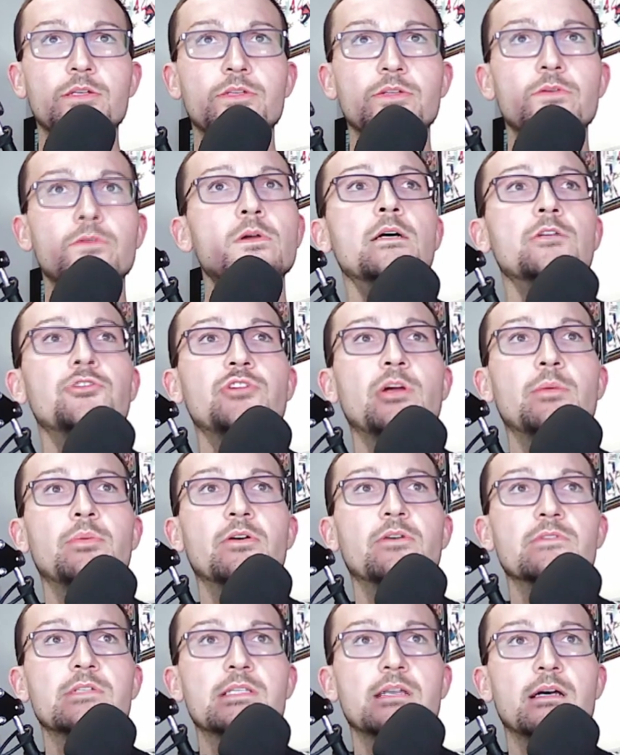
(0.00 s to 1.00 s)
to. Trump
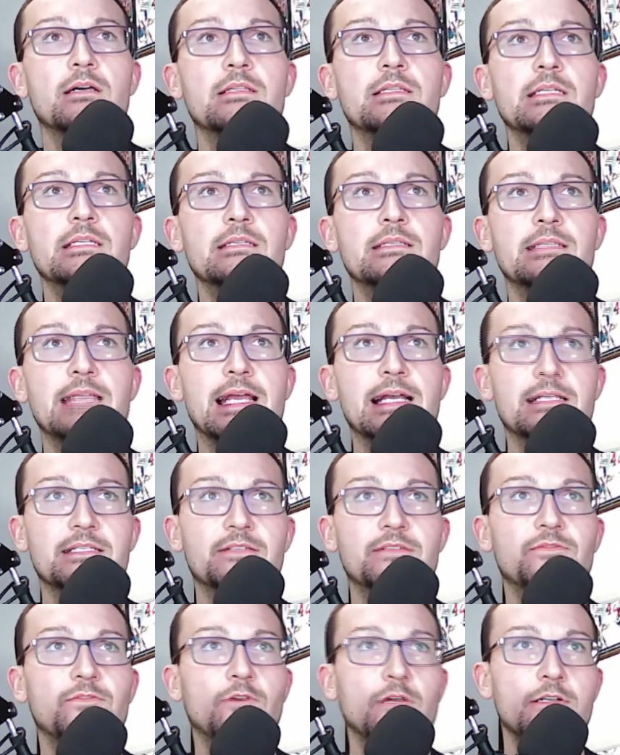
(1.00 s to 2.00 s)
oversaw the,
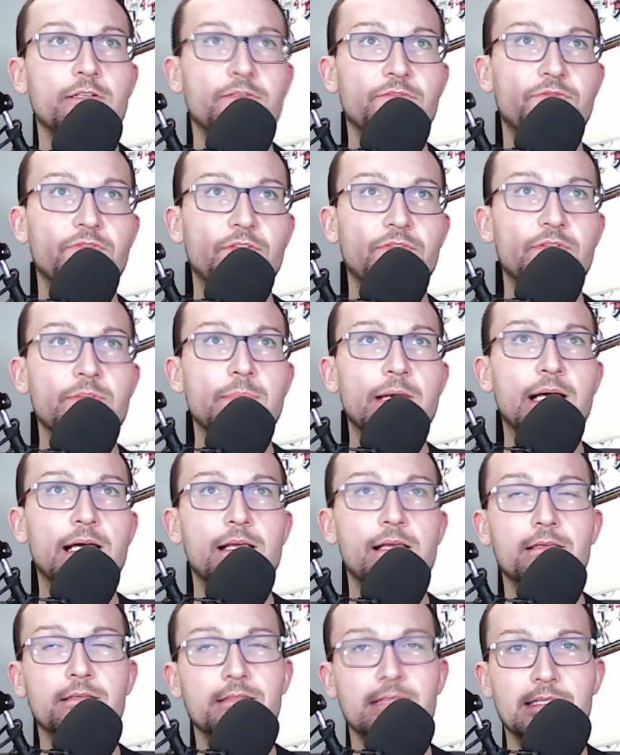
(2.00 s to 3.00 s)
450
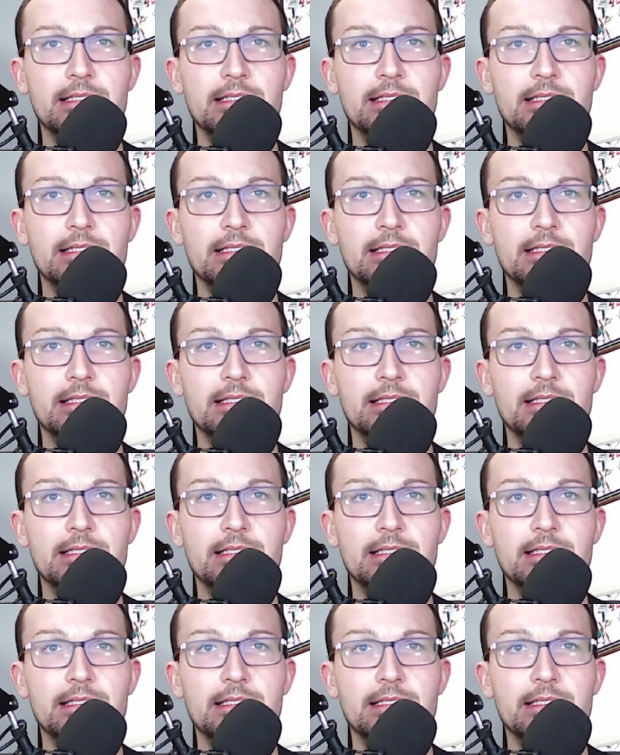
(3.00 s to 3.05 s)
miles,